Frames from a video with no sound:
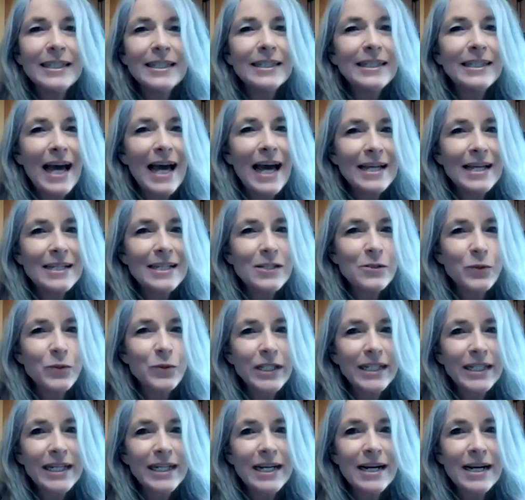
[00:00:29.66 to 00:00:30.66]
Last
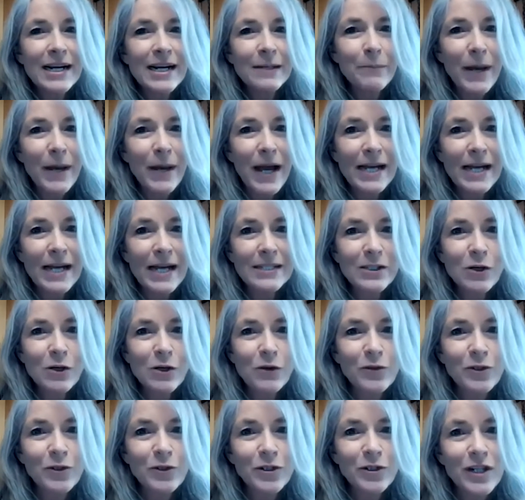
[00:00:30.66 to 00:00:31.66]
week on
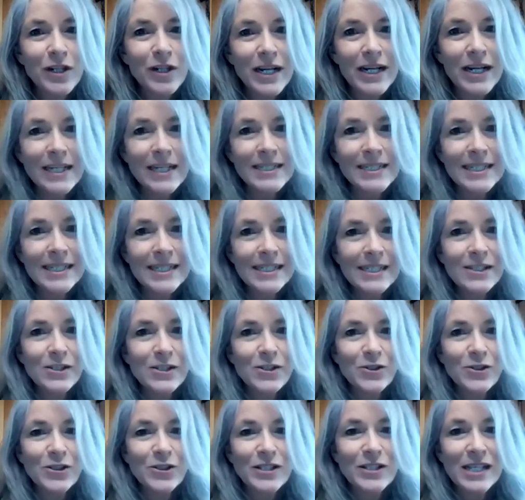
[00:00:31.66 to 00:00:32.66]
Passover and
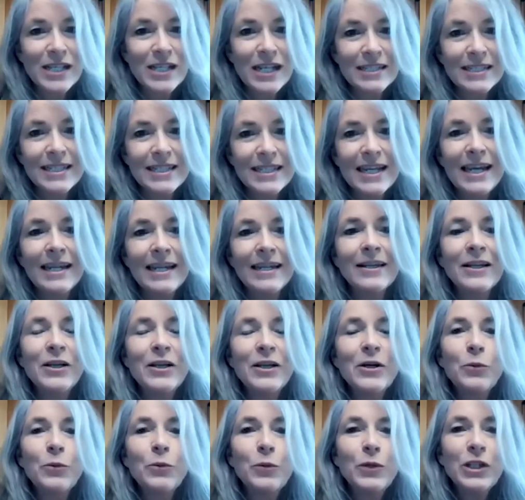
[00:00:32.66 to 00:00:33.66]
Easter Sunday,
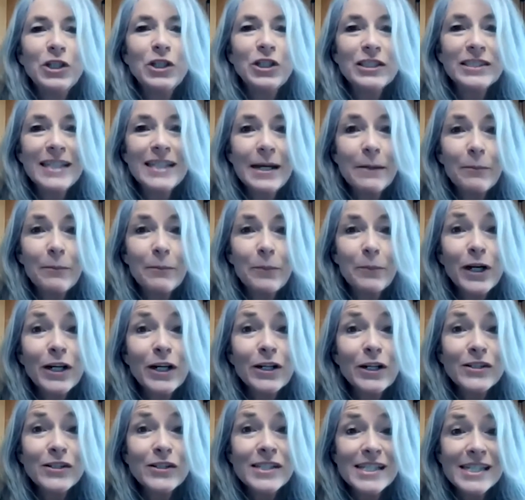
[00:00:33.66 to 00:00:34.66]
we looked at
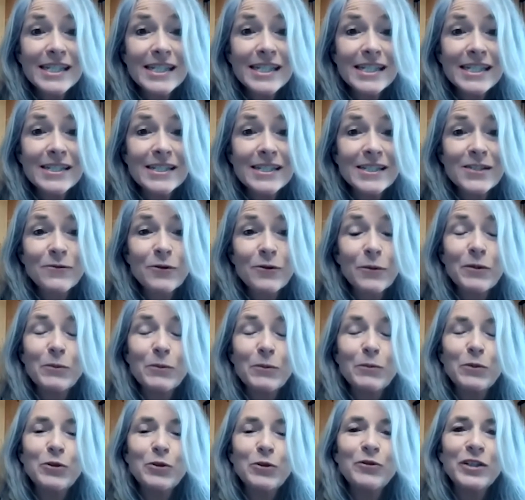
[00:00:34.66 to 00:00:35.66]
prayer scenes from the
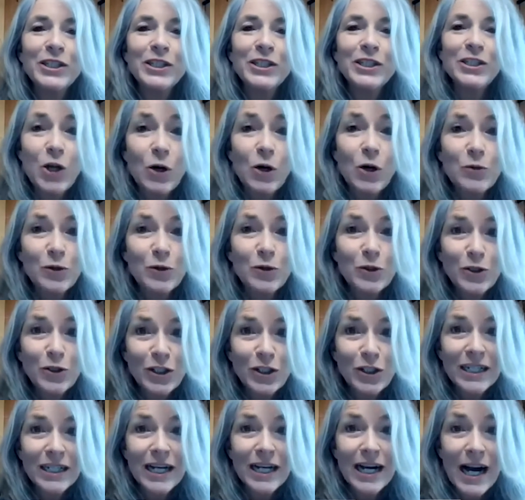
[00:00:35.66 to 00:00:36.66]
movie Don't
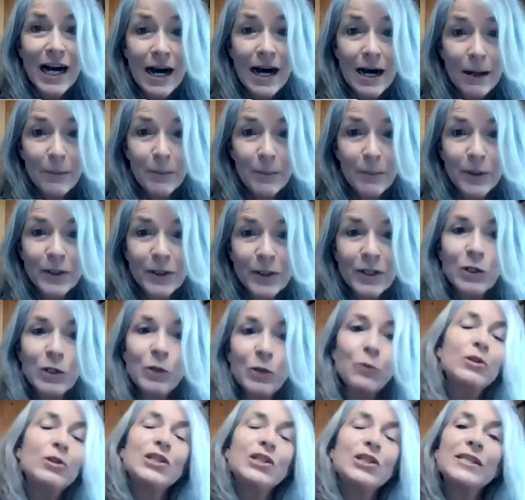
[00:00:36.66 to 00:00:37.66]
Look Up,
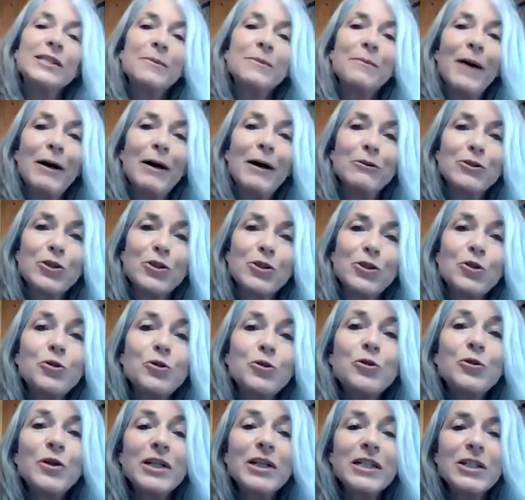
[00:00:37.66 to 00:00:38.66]
which is about
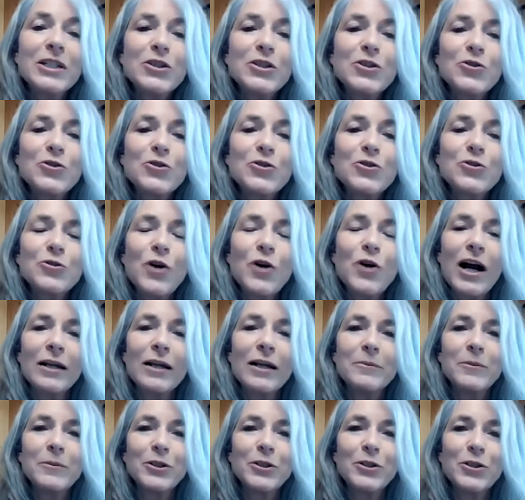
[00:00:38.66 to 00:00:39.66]
two
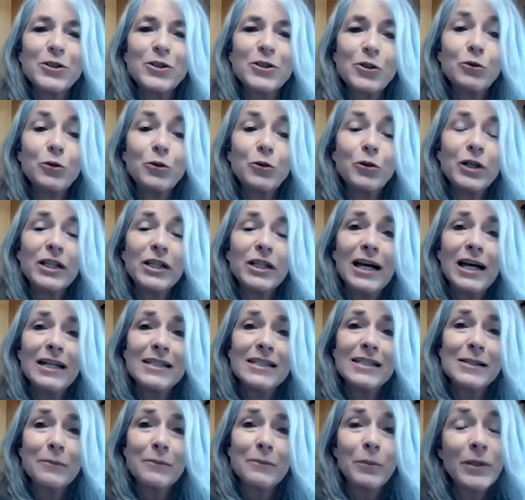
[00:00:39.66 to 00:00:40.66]
astronomers who
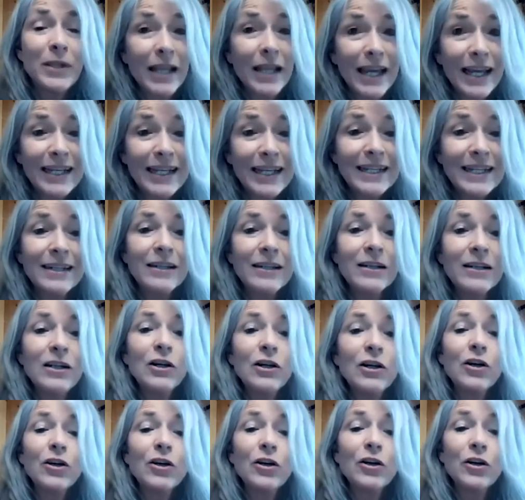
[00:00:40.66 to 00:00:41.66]
realize a
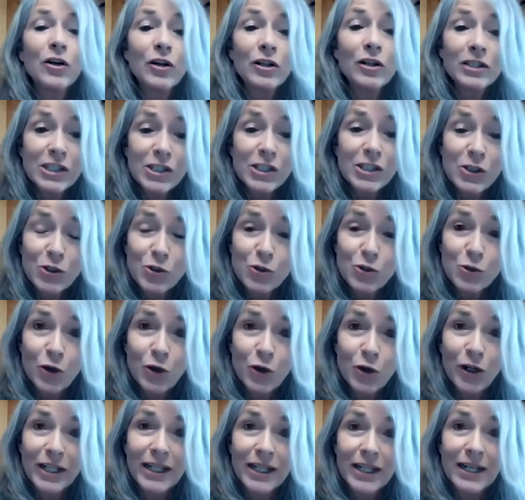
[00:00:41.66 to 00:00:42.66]

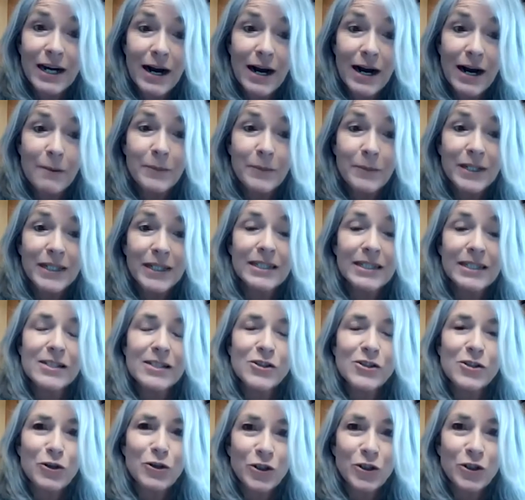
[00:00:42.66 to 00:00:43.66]
planet-destroying comet
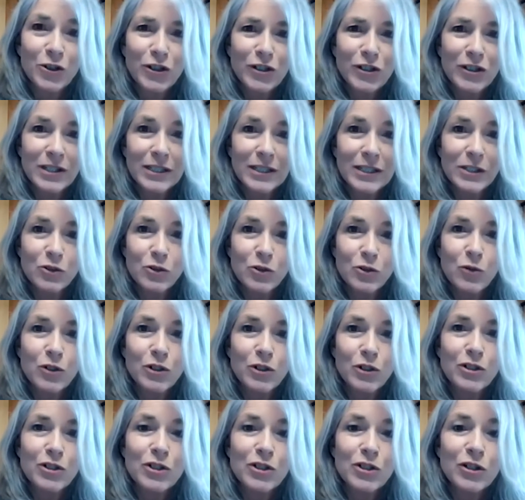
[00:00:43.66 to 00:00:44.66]
is hurtling
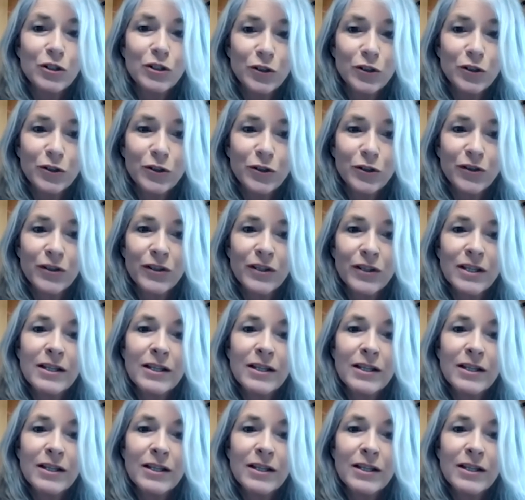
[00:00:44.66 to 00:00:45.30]
towards Earth.